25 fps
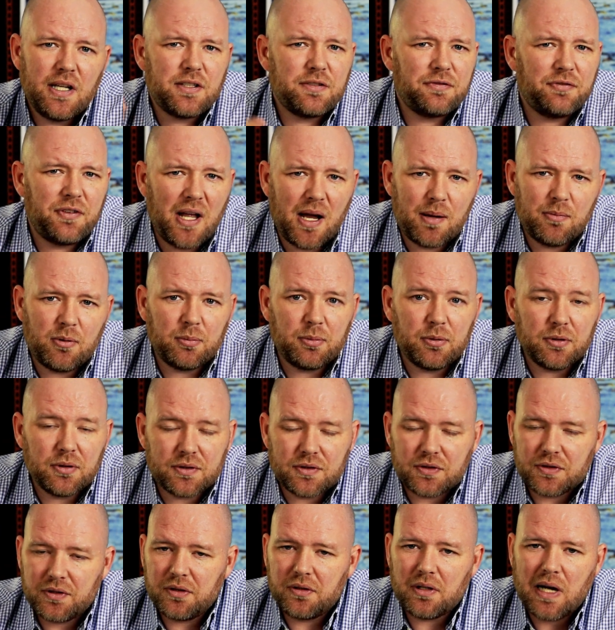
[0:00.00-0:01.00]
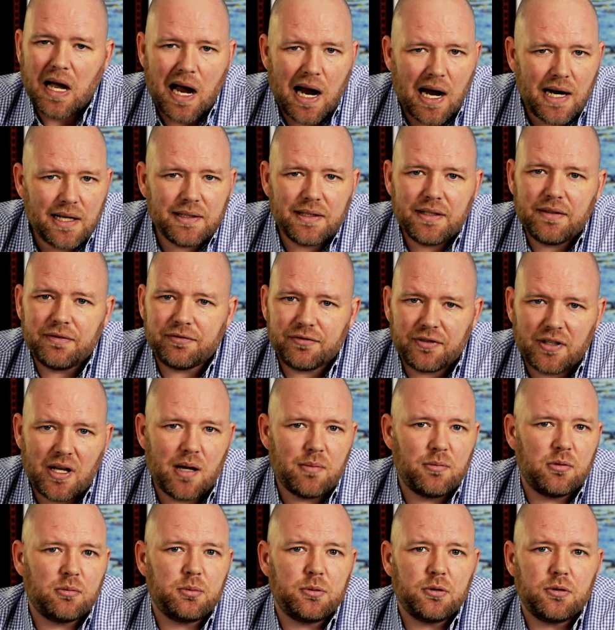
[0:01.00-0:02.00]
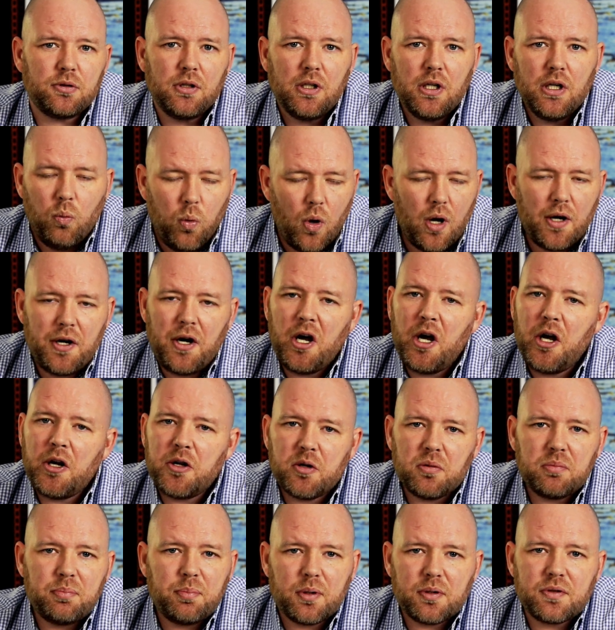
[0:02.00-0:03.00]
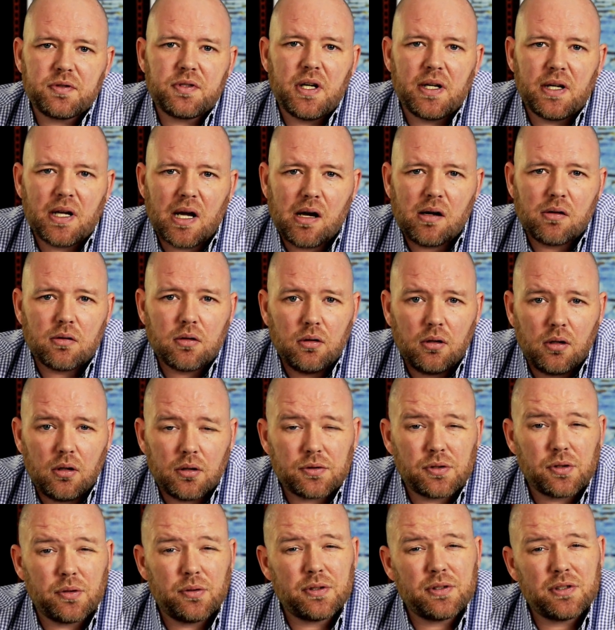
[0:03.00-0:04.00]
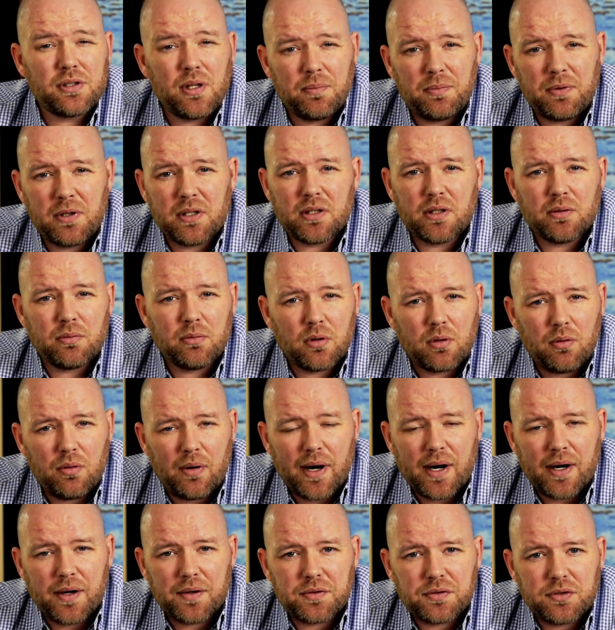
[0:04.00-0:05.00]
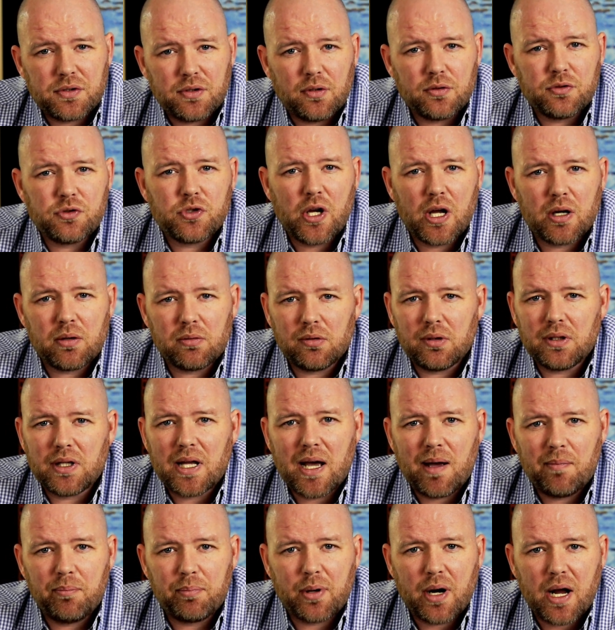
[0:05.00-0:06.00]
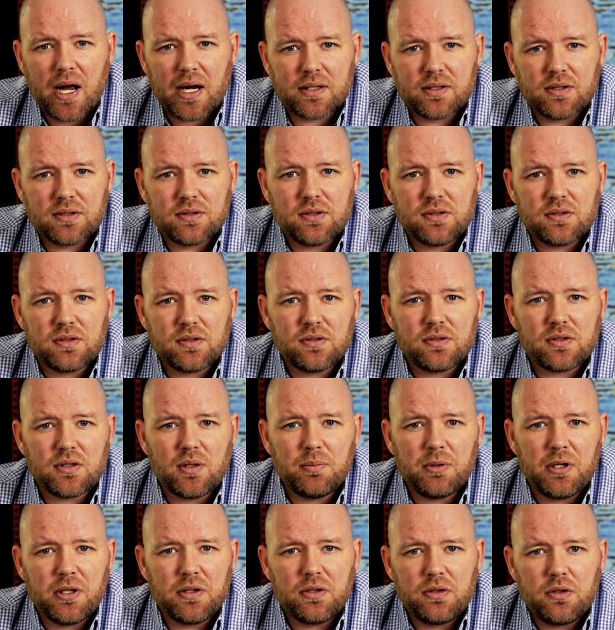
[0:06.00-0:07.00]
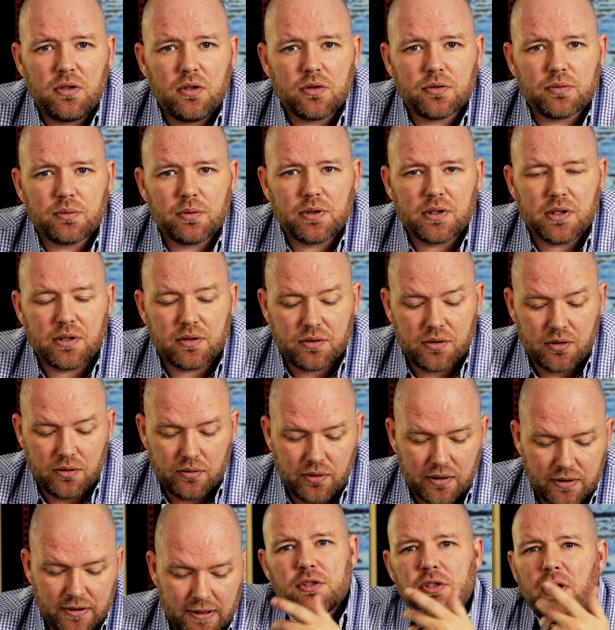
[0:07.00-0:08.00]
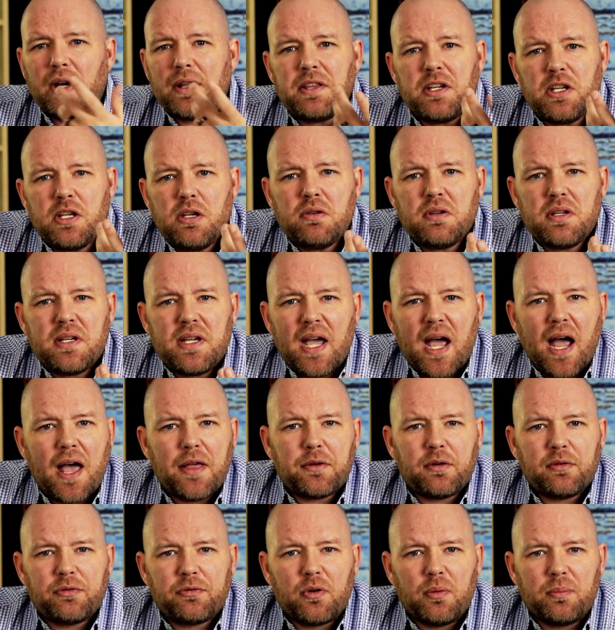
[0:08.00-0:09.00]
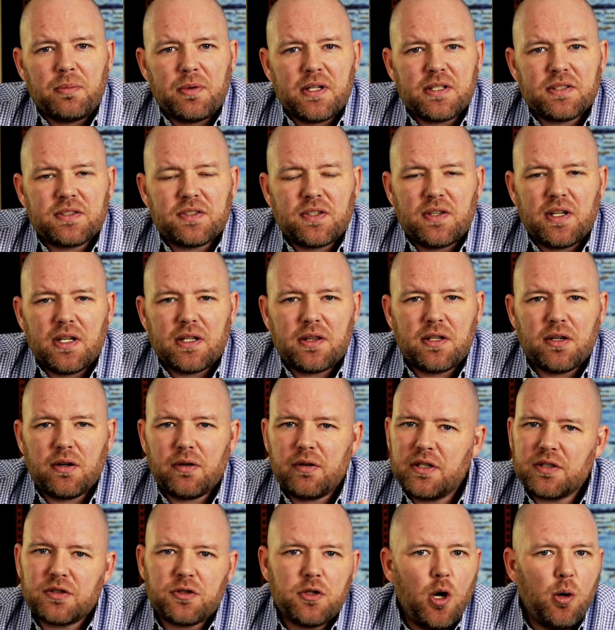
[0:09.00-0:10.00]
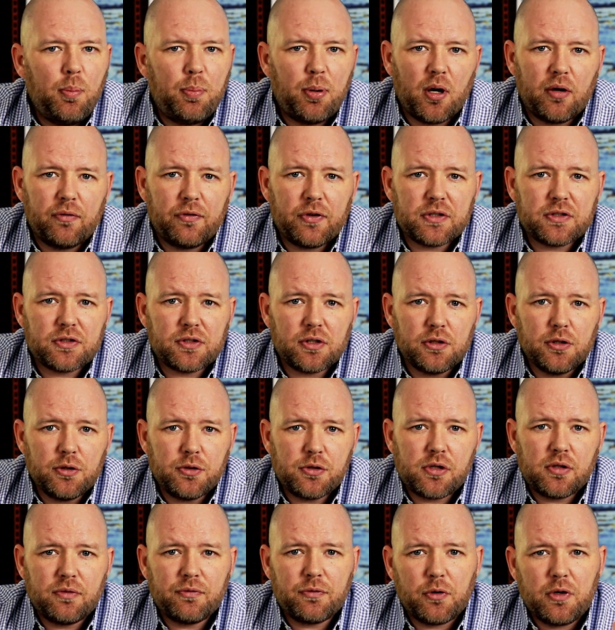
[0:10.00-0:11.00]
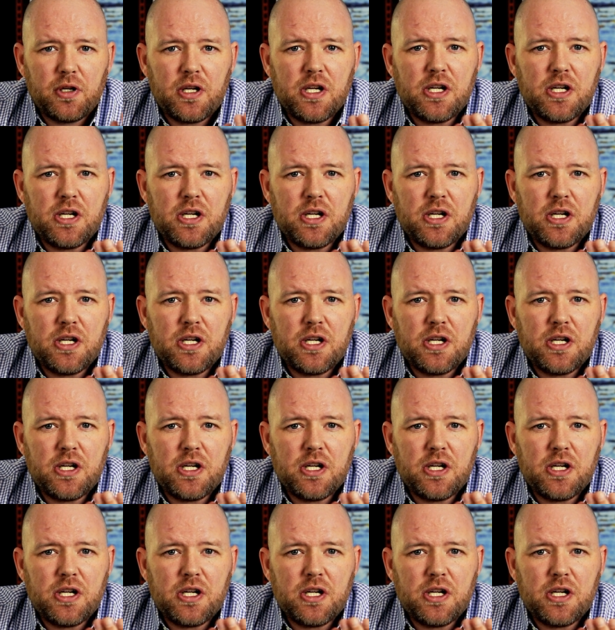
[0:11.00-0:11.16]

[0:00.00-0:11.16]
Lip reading: It's flammable. It's still highly flammable, 100% alcohol. So it's something that requires, general lab practices and somebody that knows what they're doing. So I think you can gather from this that there is no perfect solution for